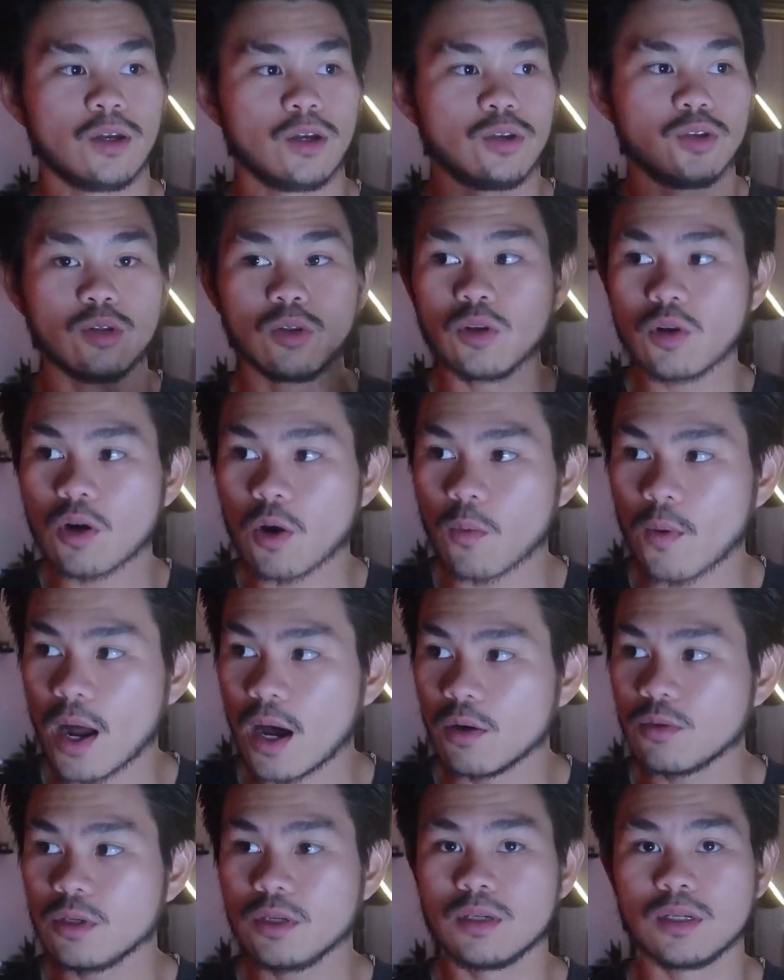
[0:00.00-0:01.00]
You look
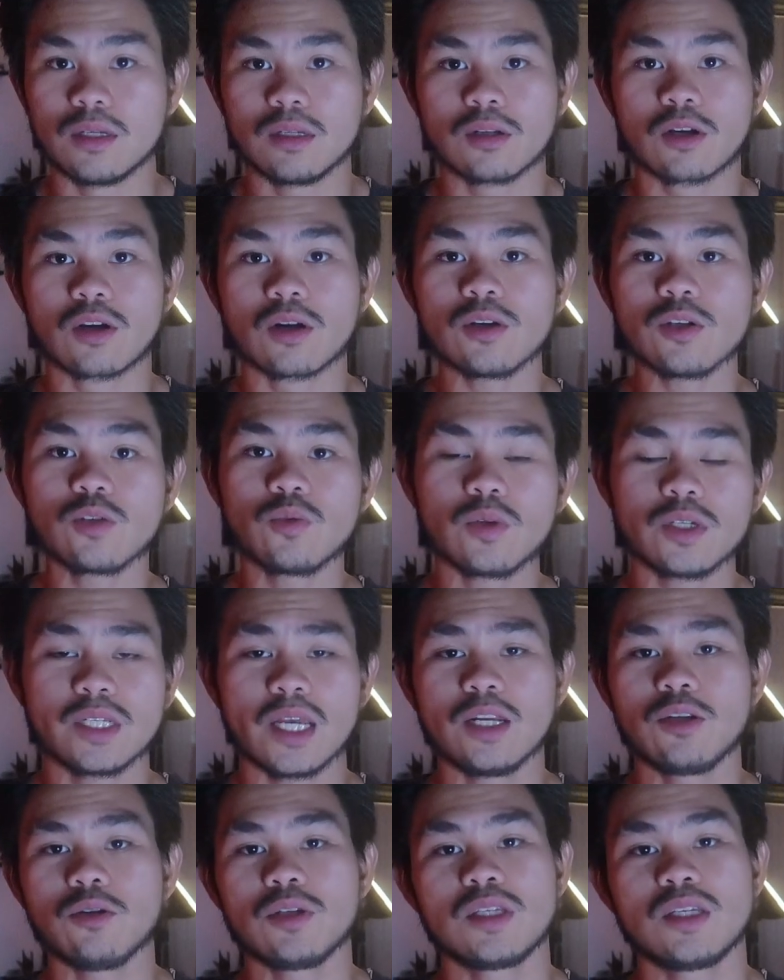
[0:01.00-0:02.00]
around. Girls will
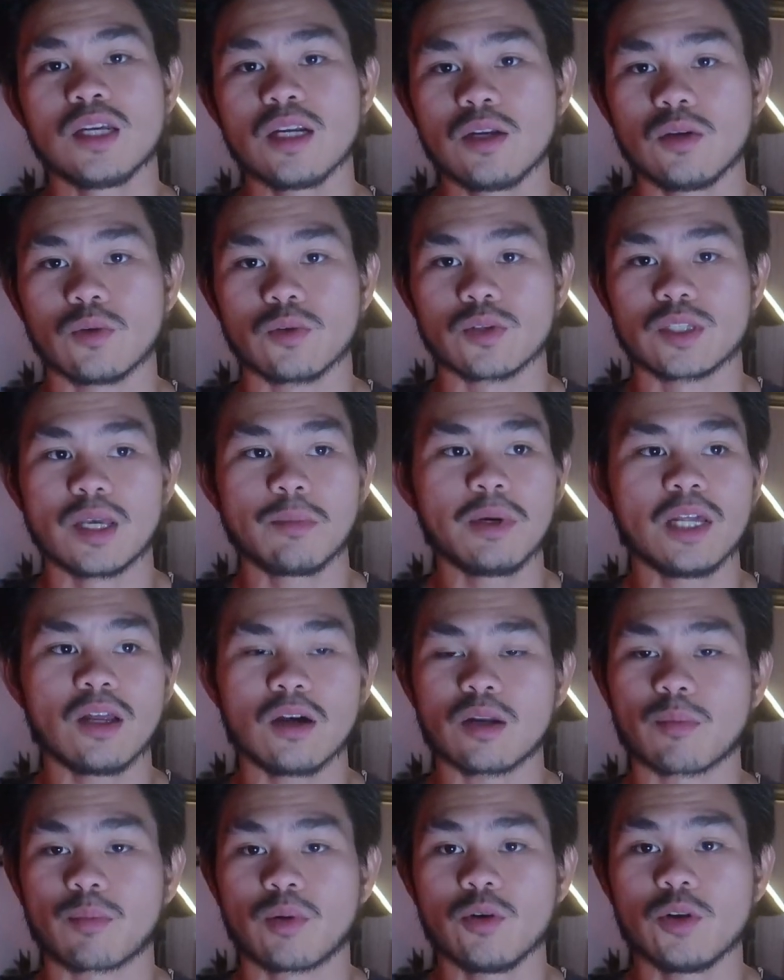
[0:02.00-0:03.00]
send you signals. They may
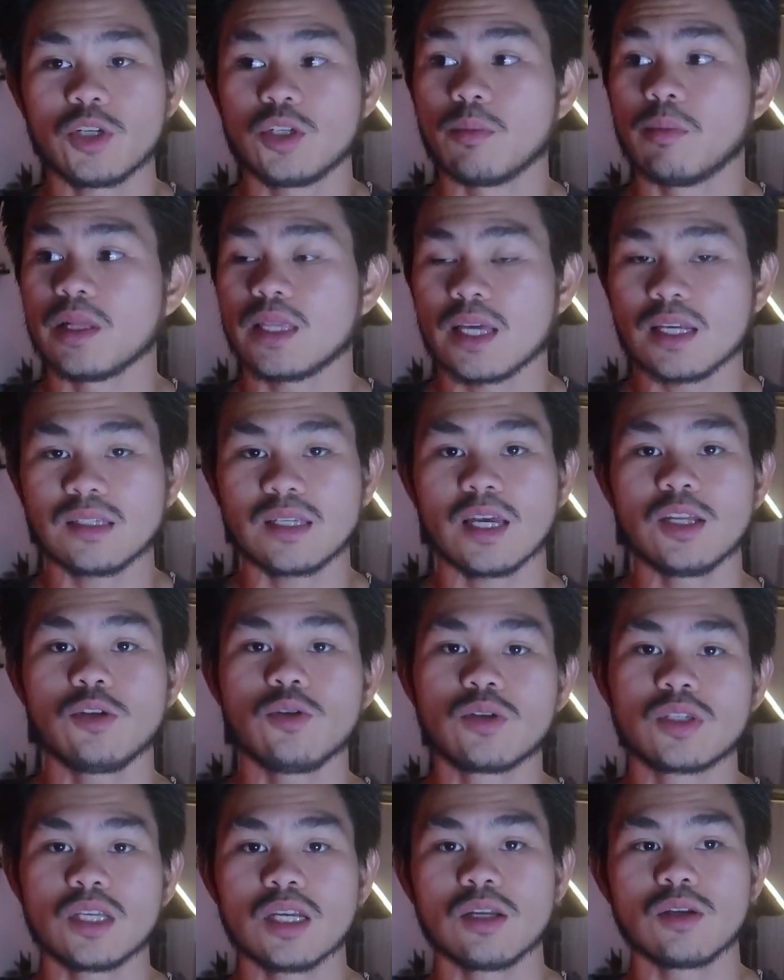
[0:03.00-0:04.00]
not approach you, but they send
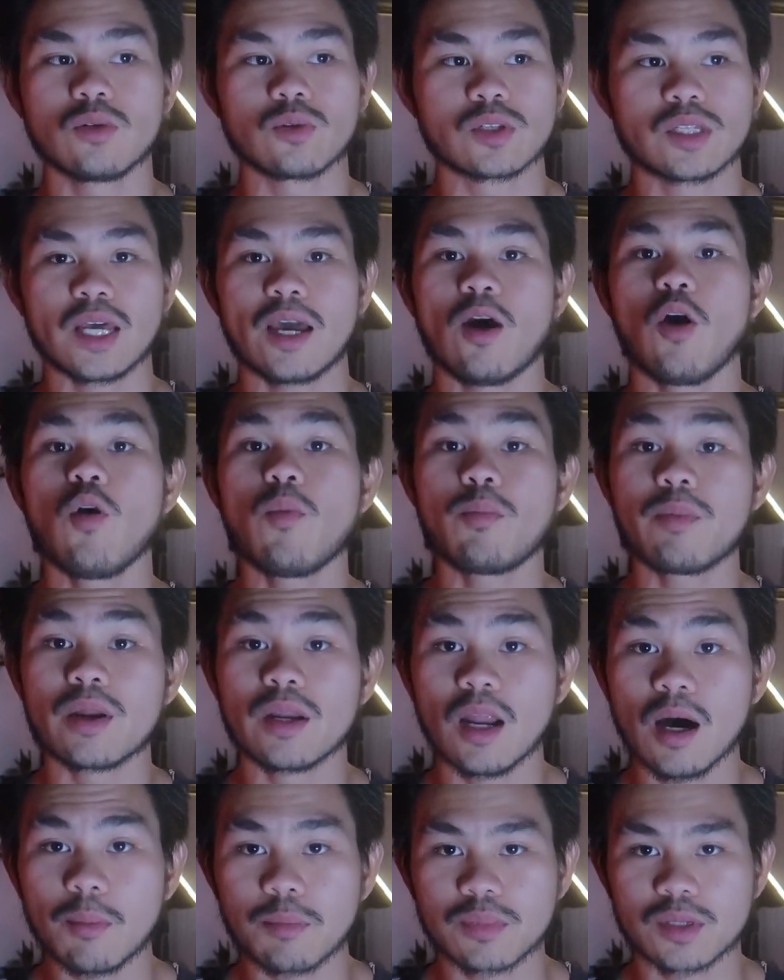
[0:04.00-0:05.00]
you signals. They
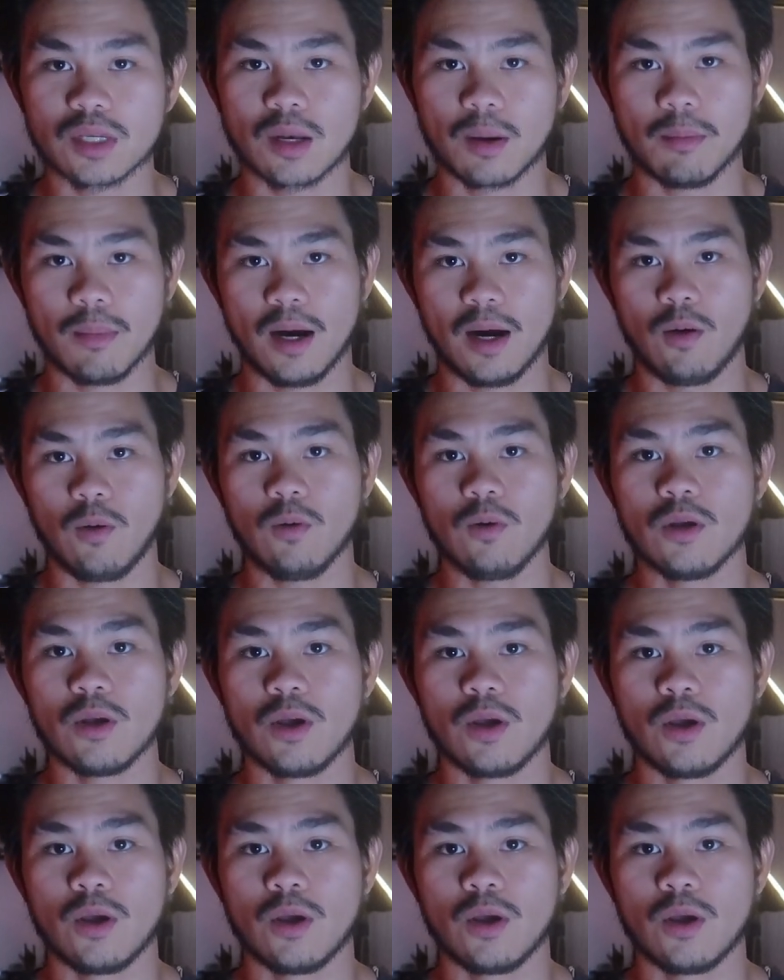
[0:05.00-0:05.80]
open up somehow.